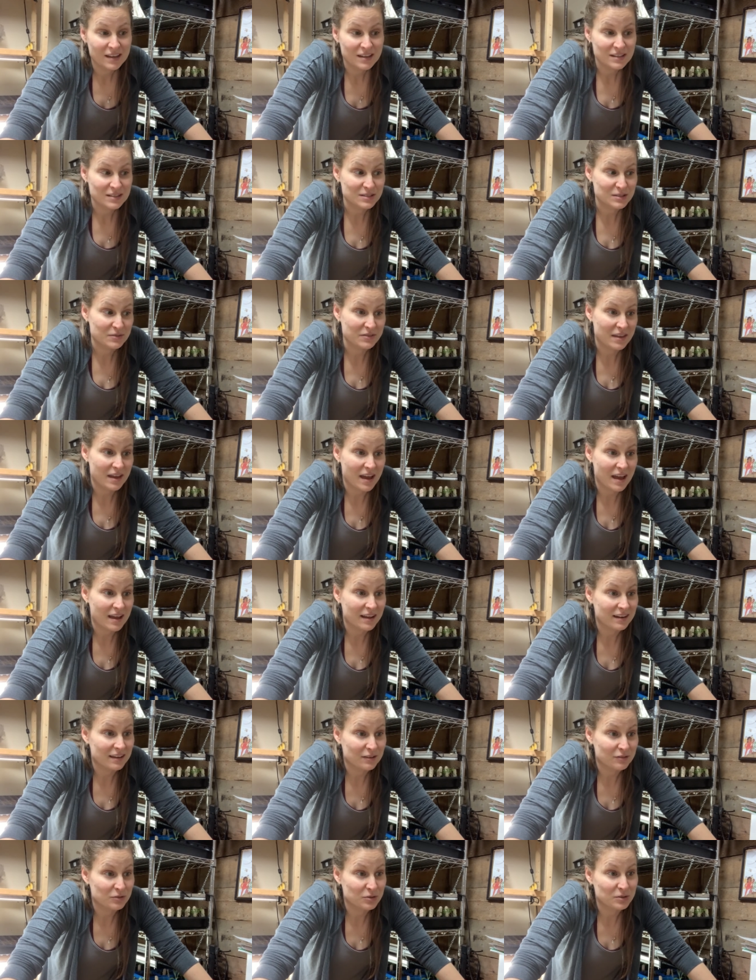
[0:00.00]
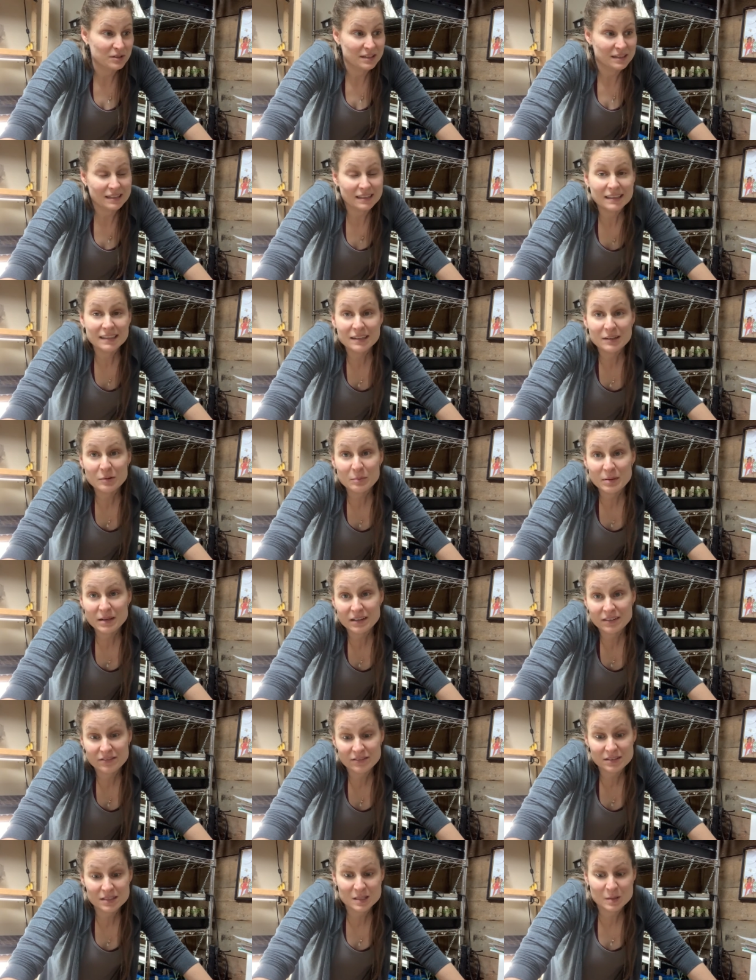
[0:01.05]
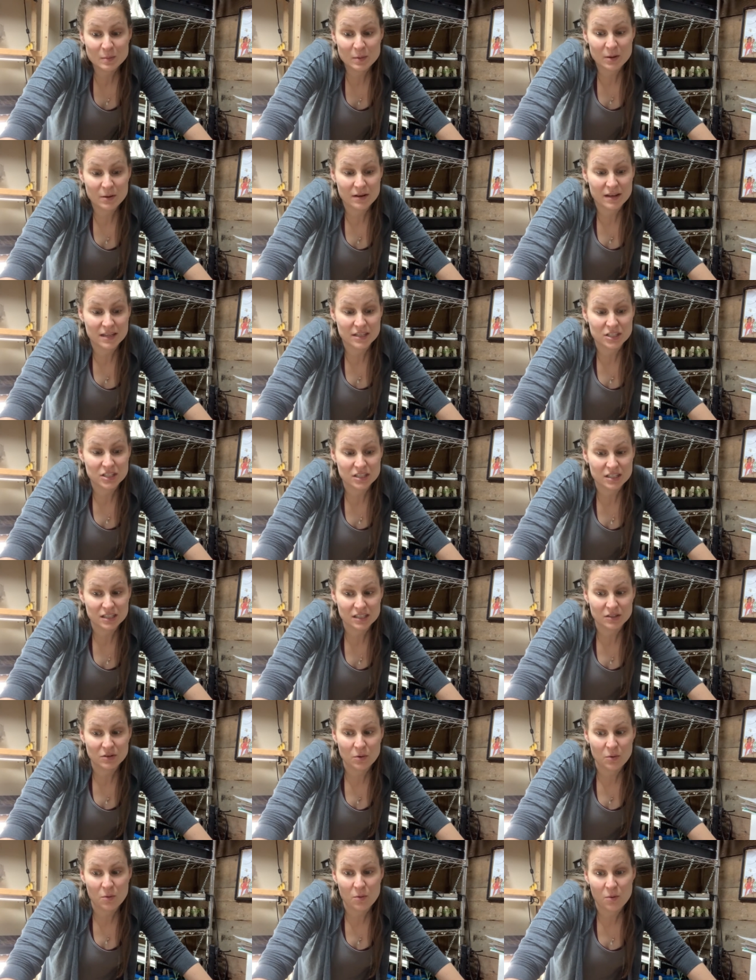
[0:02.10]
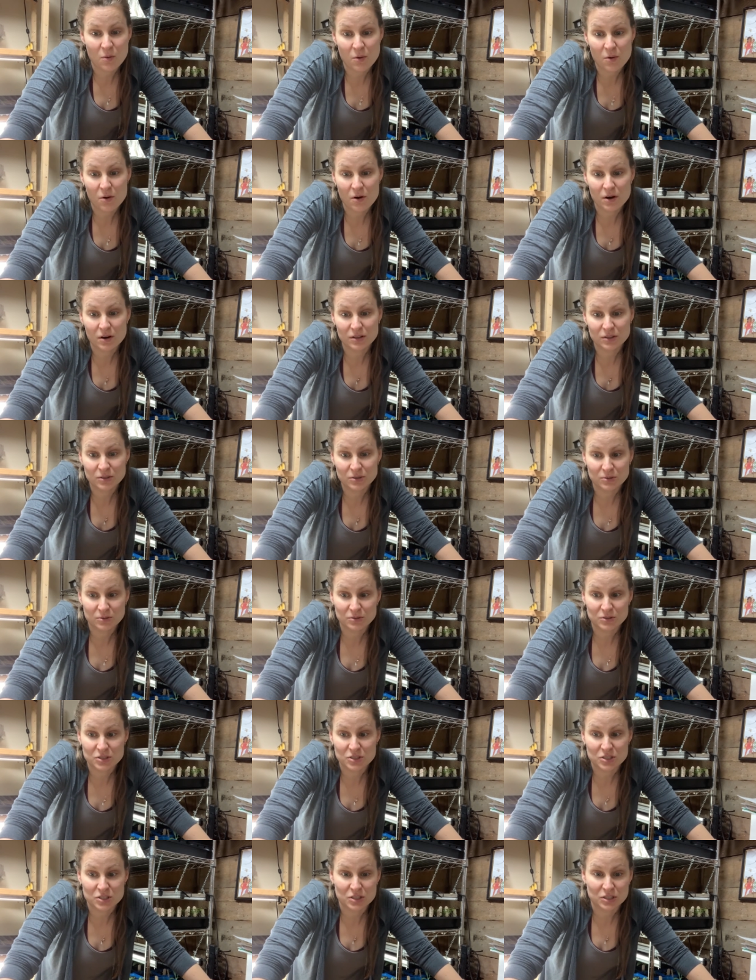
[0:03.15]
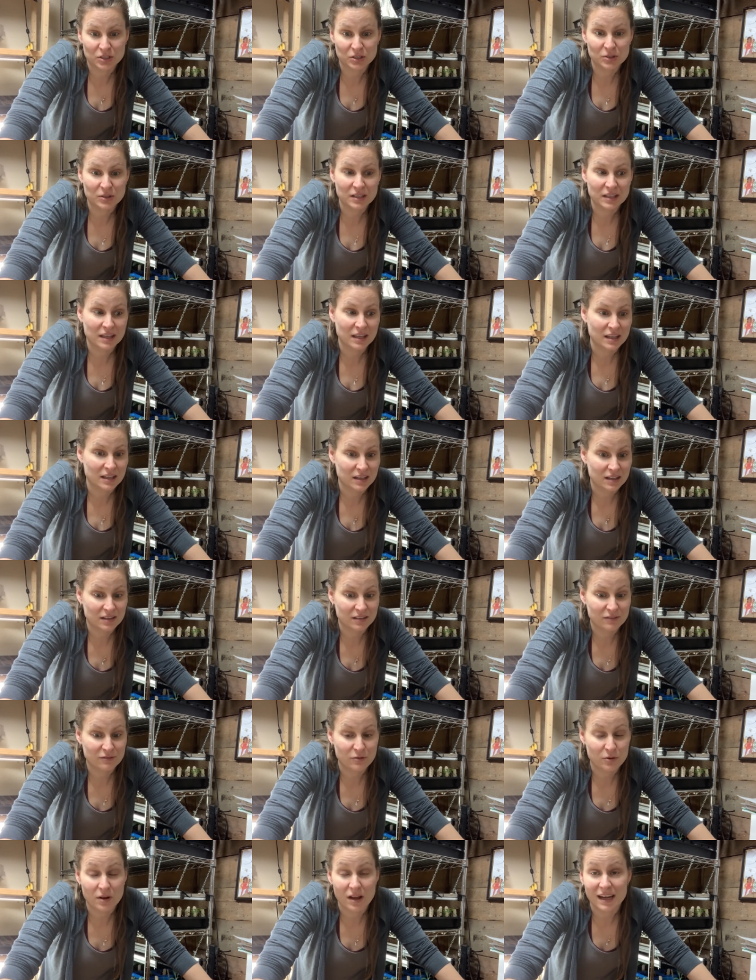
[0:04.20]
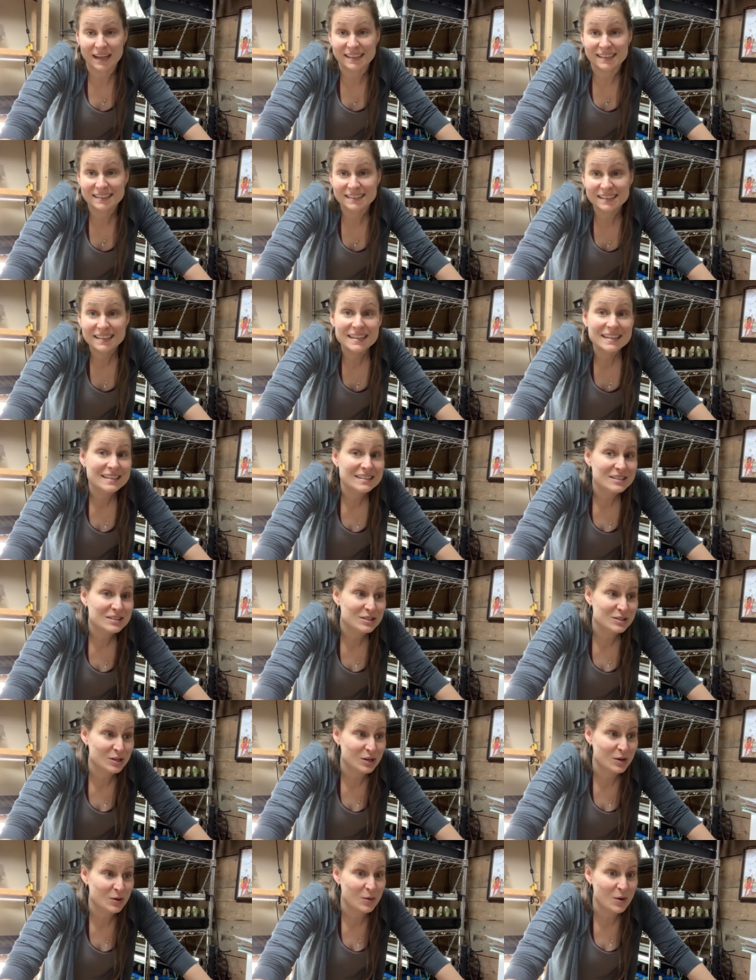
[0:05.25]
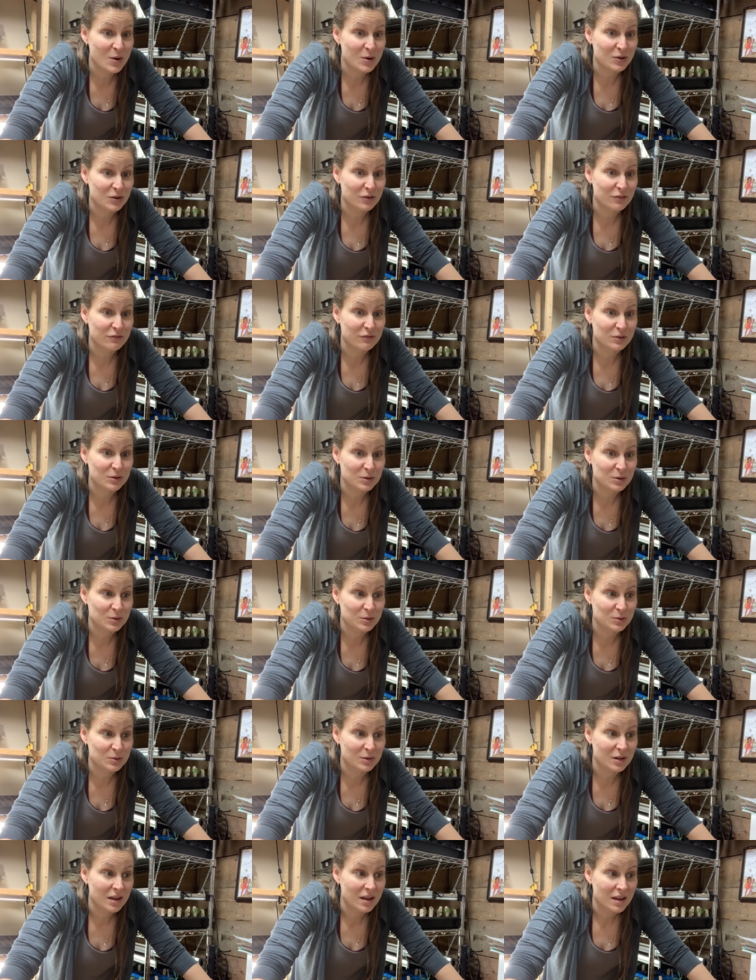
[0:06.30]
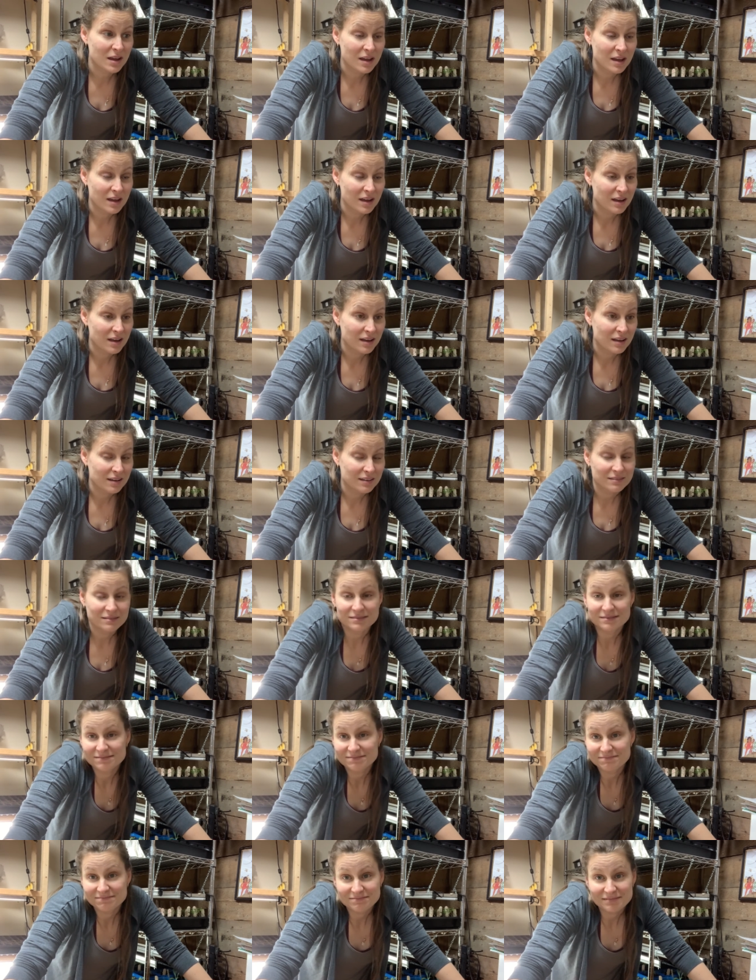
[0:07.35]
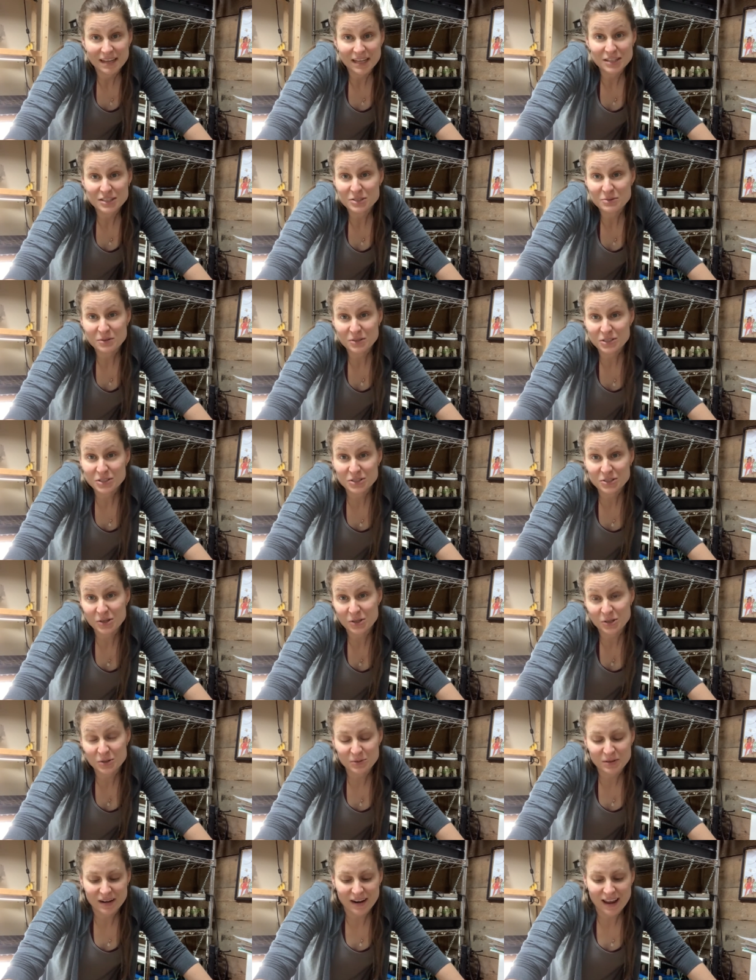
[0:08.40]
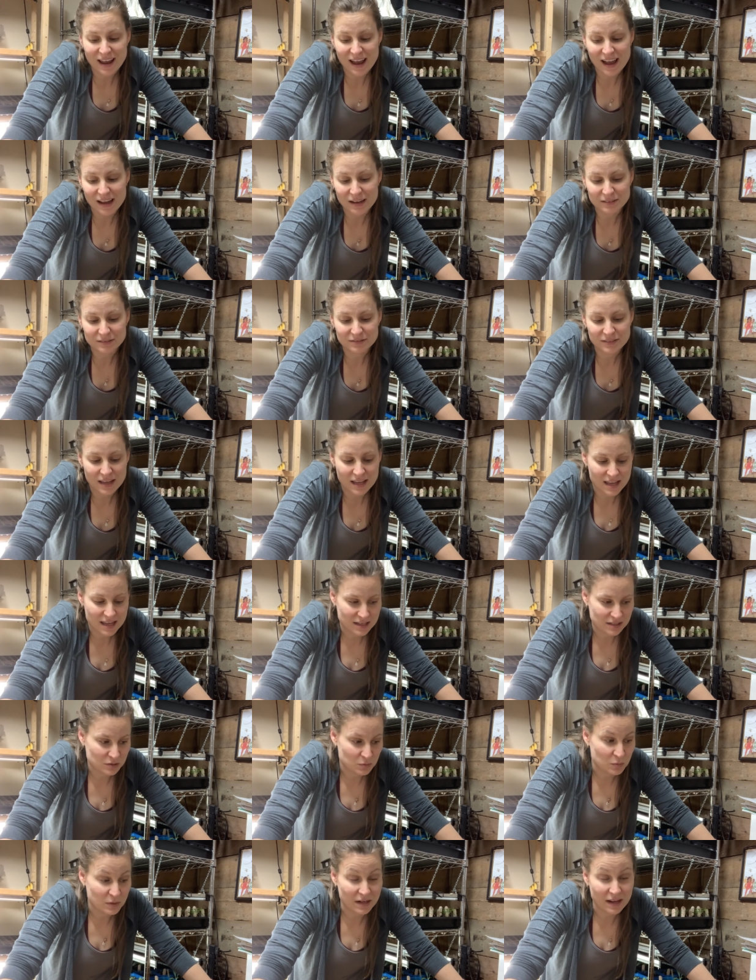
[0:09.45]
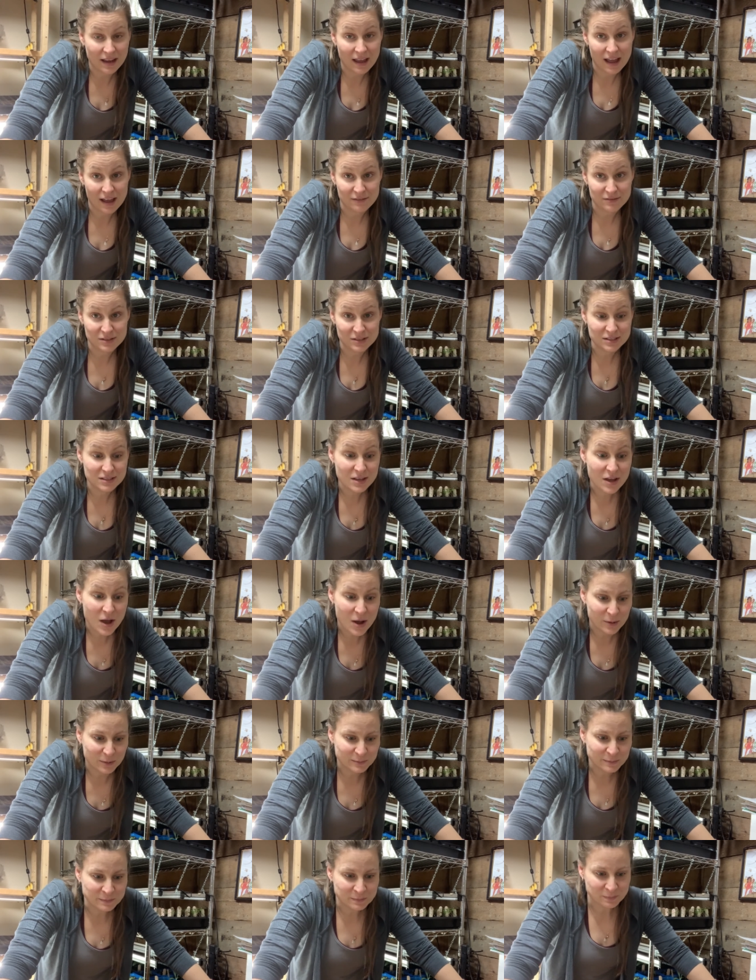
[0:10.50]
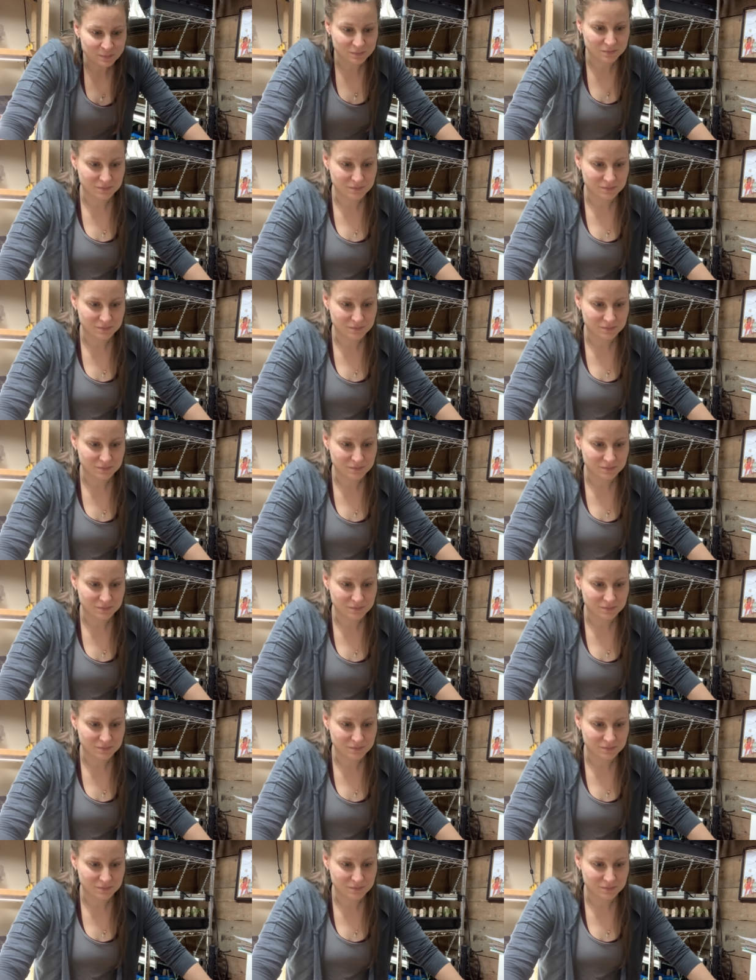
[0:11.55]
so that if you need a little bit of inspiration or you're just looking for ideas to grow your food, I just want to show you what I have and what I have sown.